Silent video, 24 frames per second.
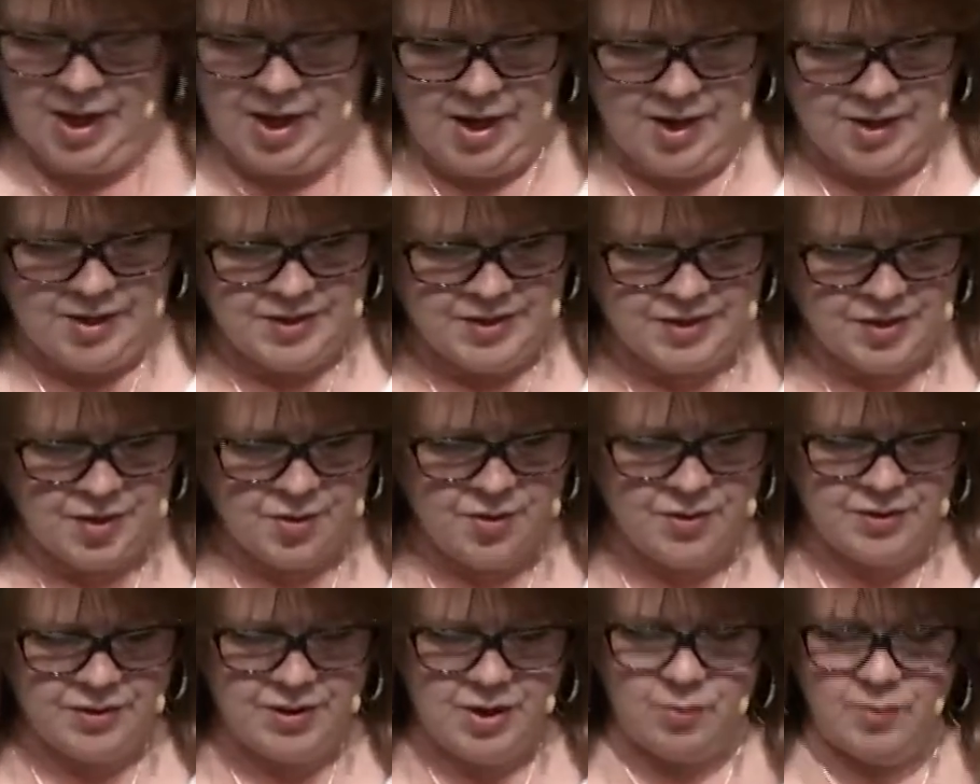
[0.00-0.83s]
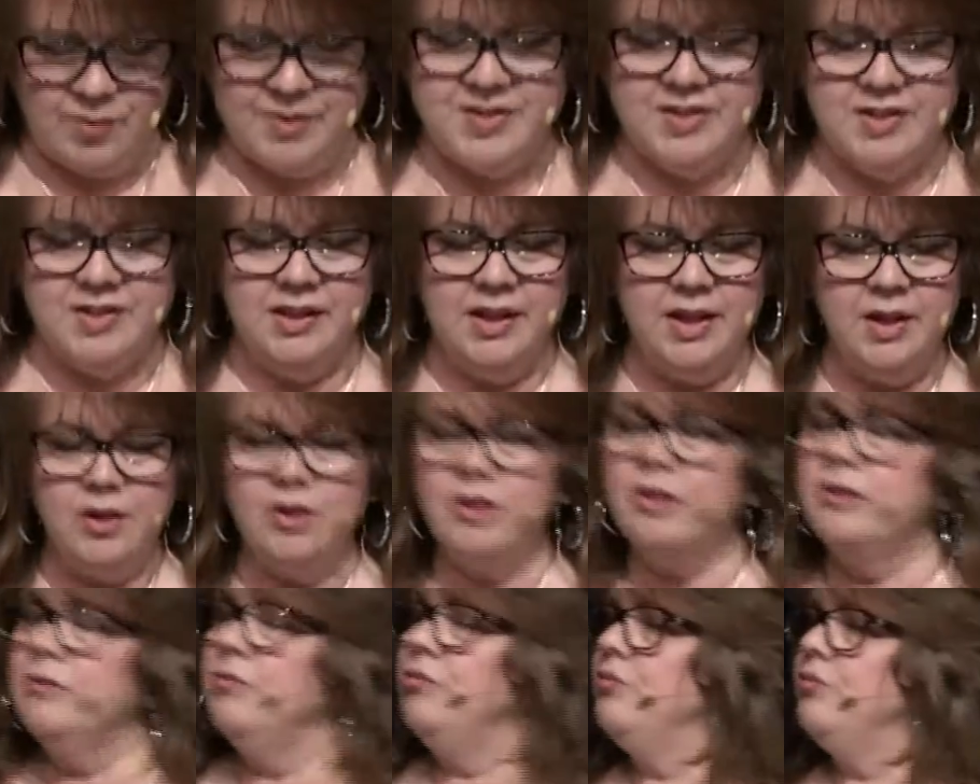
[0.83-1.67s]
So there was
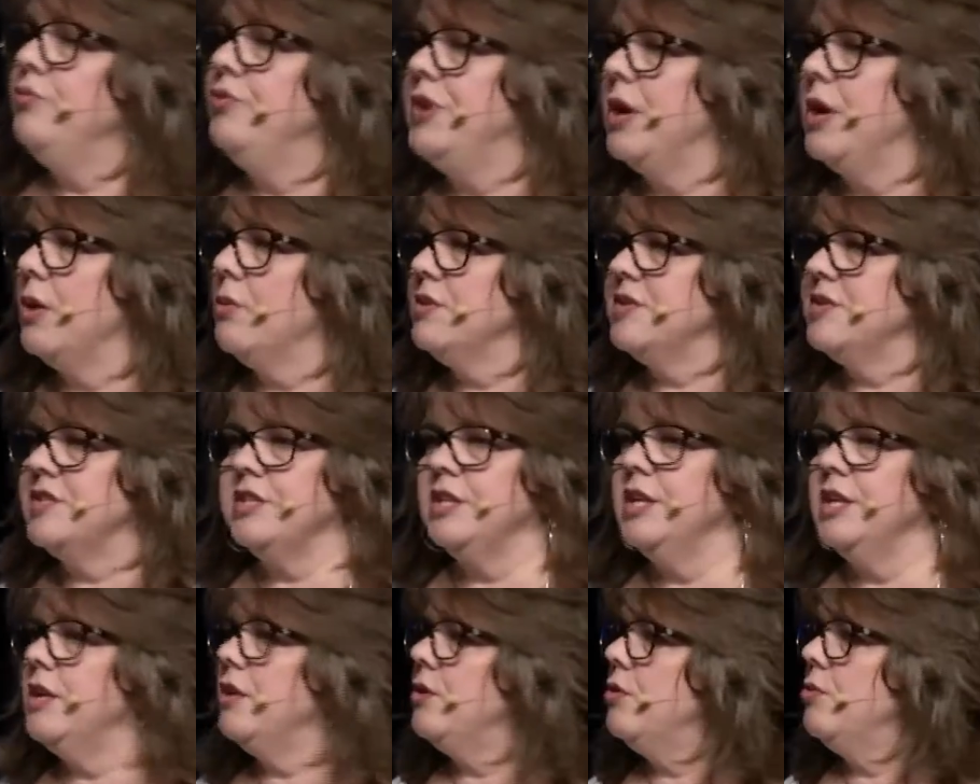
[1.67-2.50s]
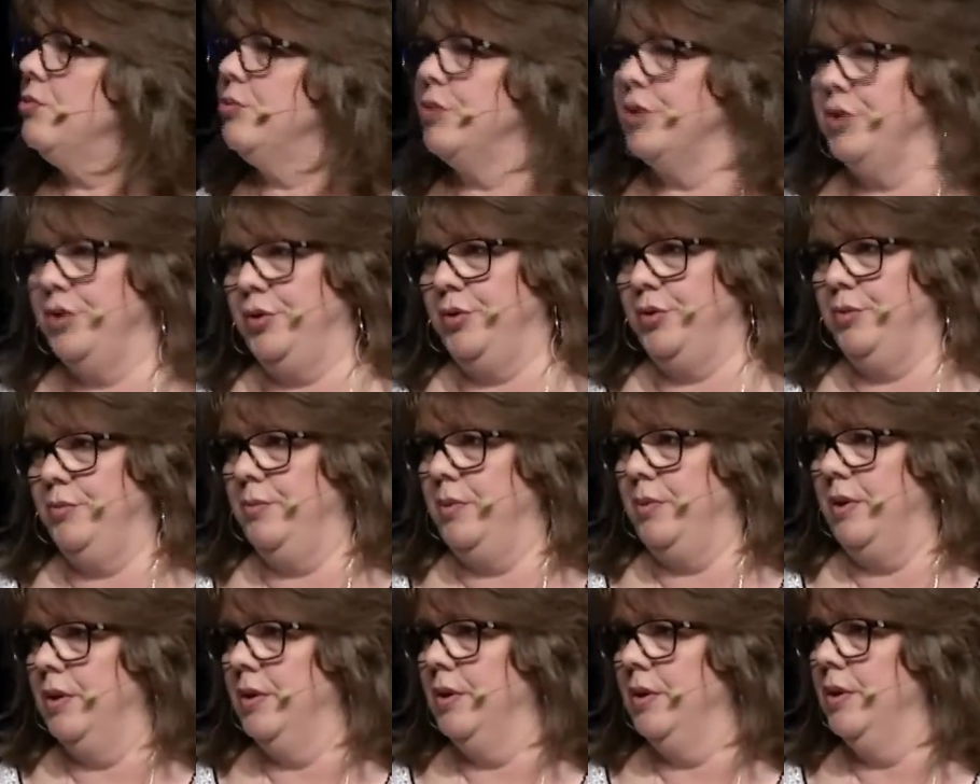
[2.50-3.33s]
little, there was little room
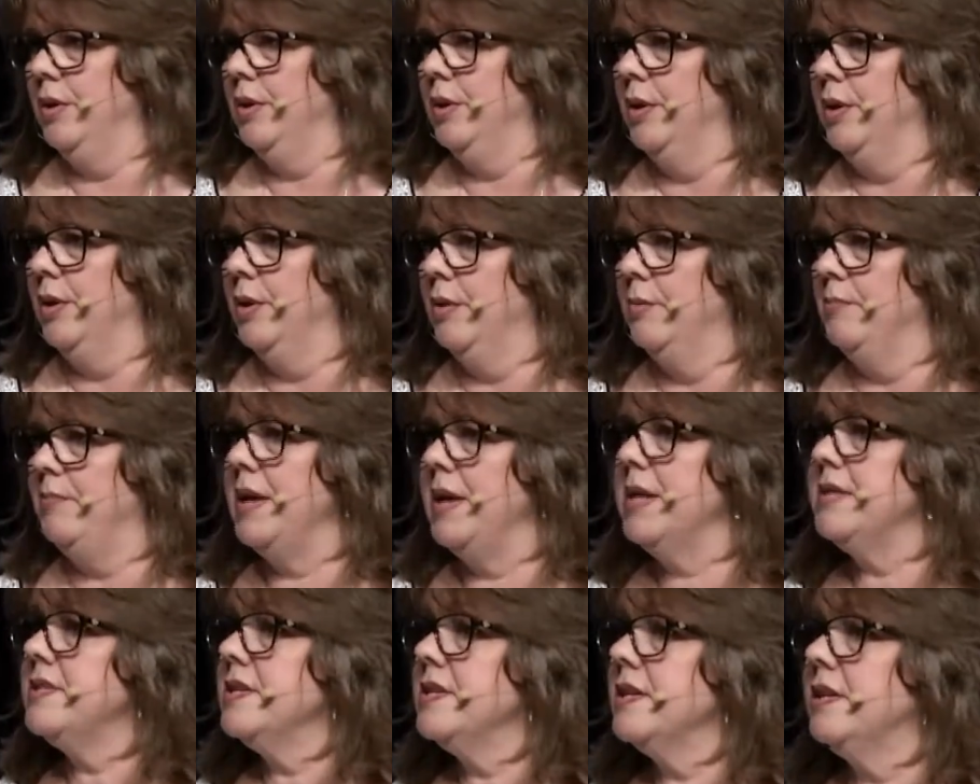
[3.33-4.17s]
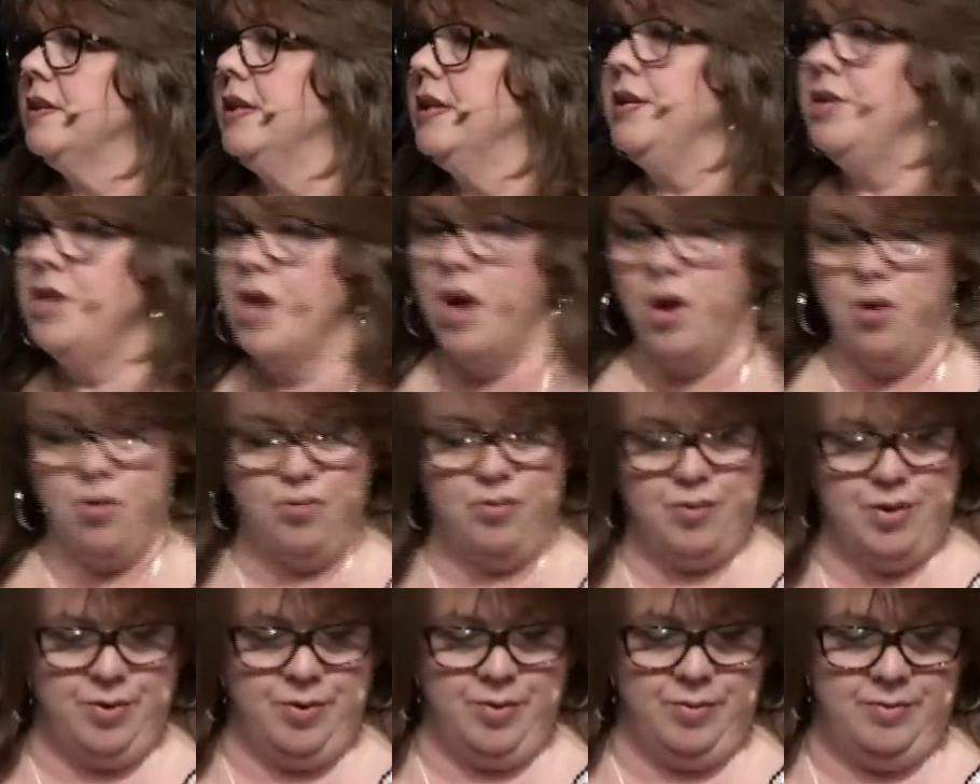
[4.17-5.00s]
basically no
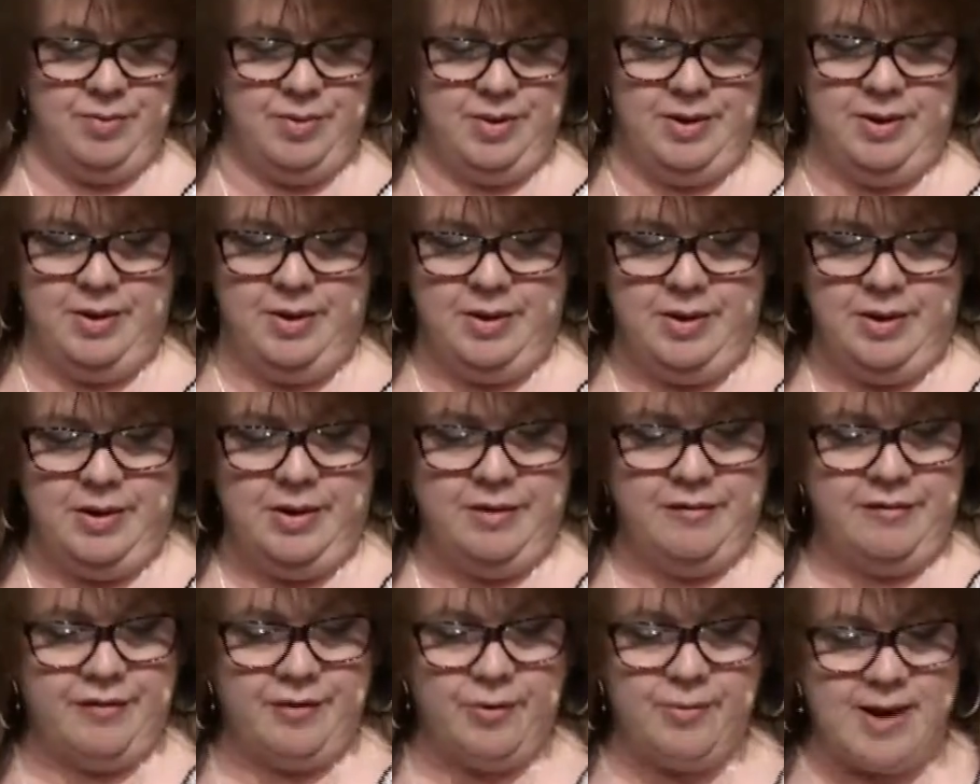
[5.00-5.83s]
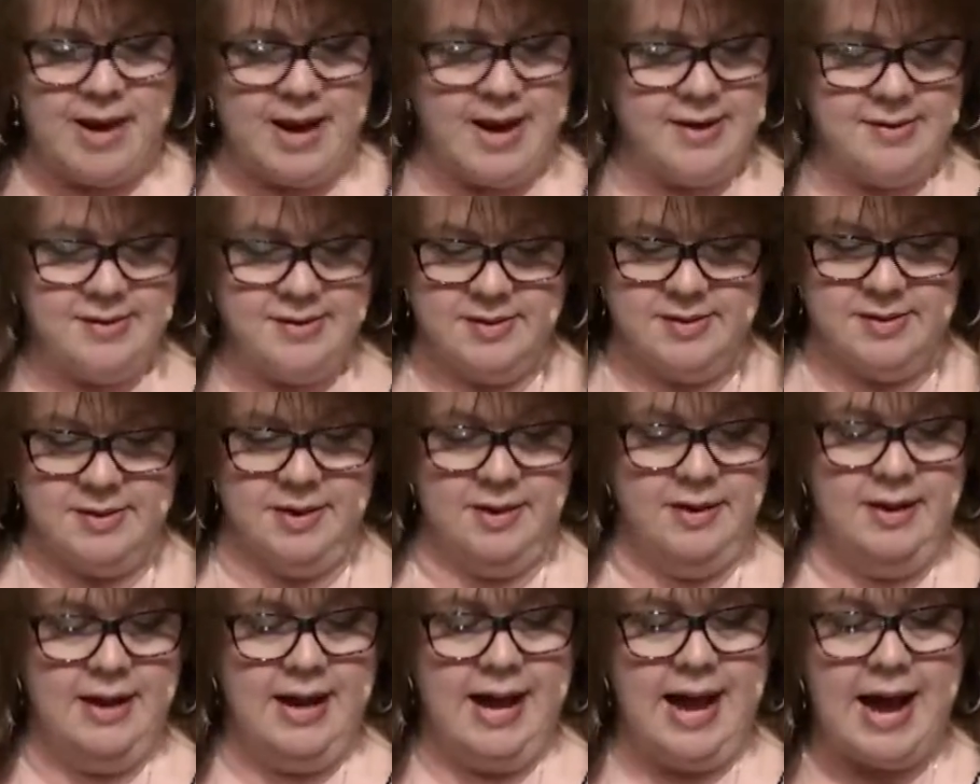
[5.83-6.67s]
room for rest.
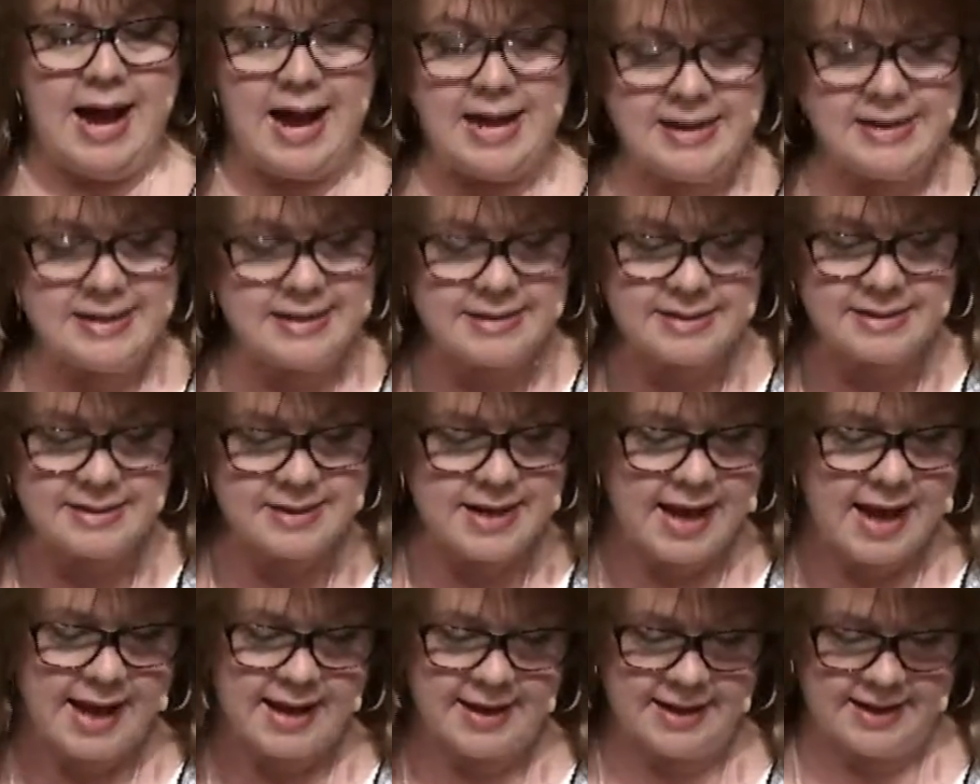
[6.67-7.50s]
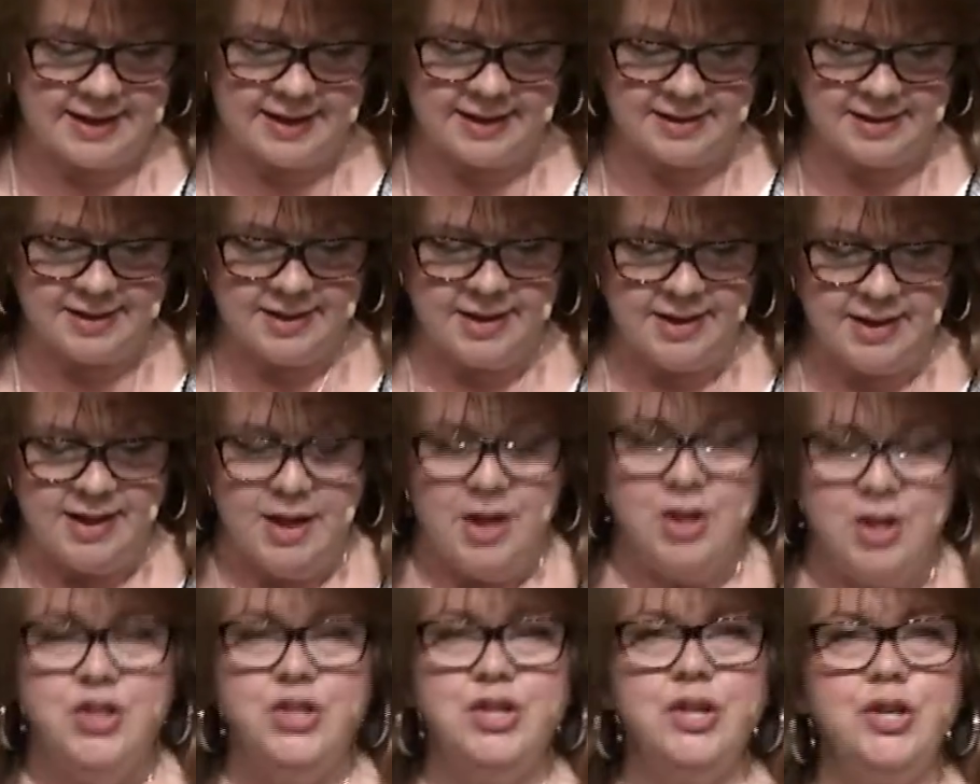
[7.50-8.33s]
I didn't take it.
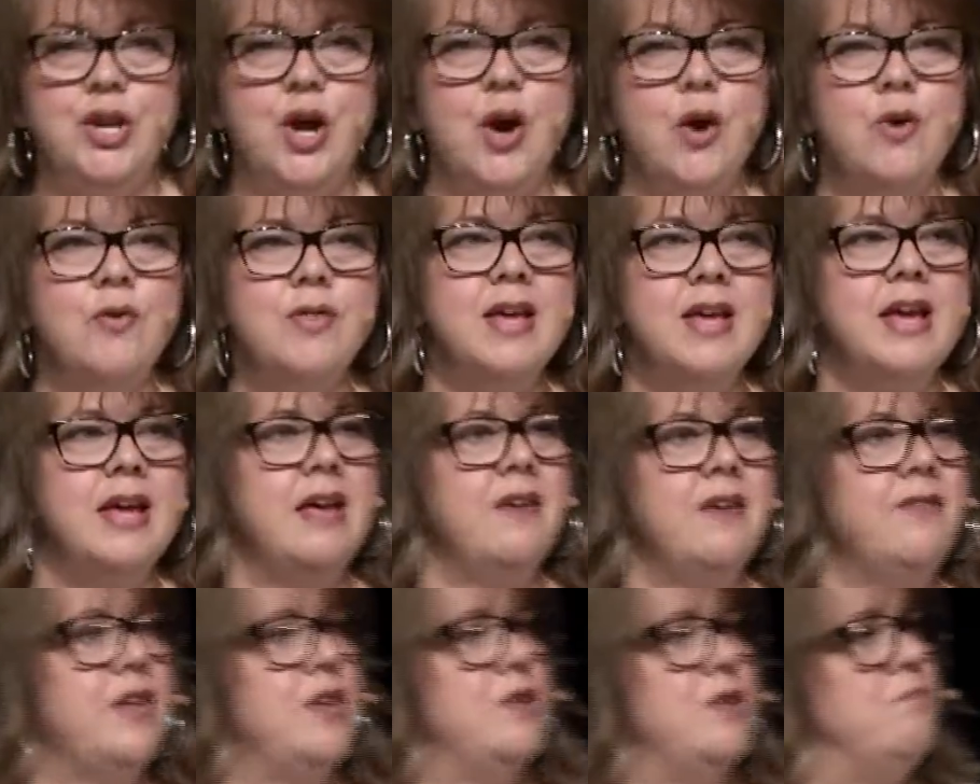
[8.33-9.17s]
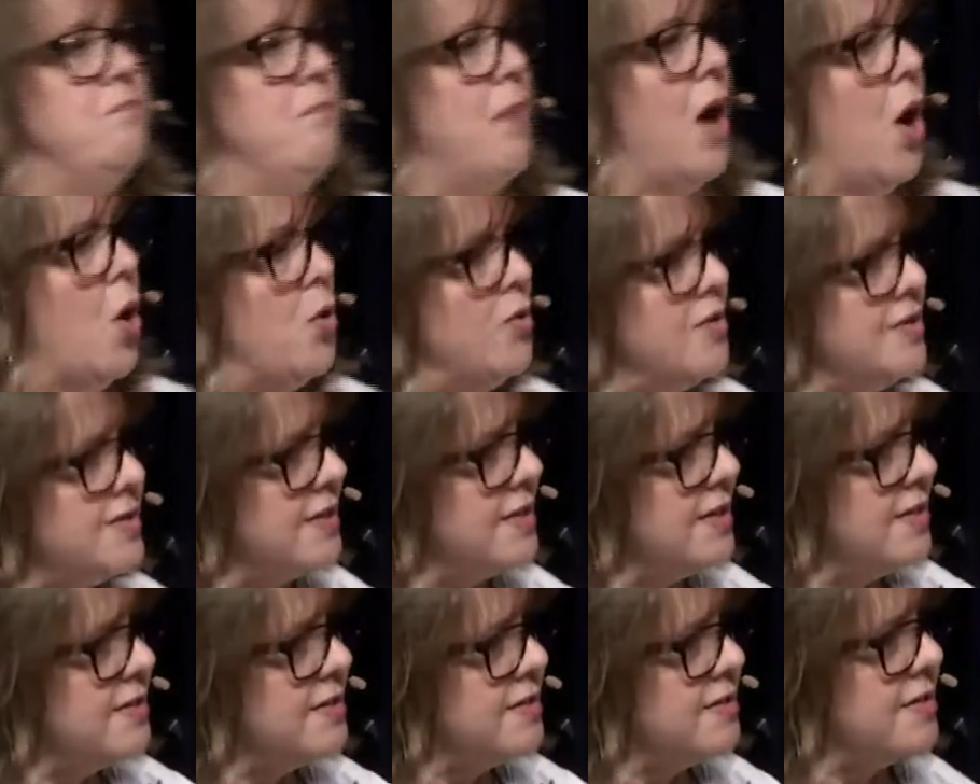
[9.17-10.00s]
Do you know that even
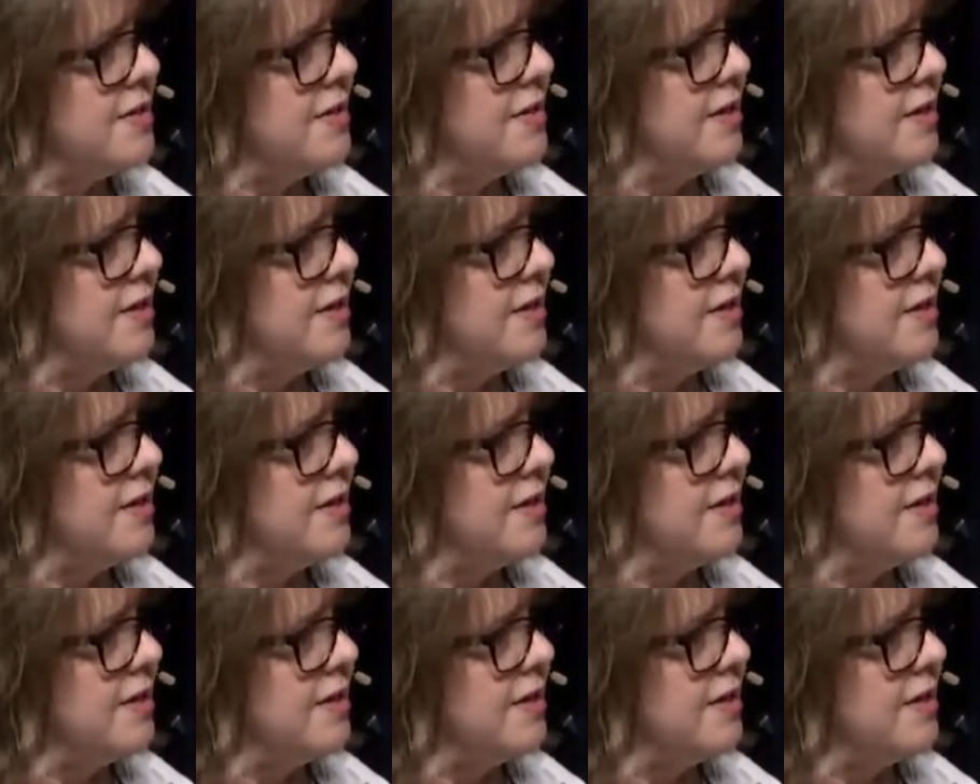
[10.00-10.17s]
Moses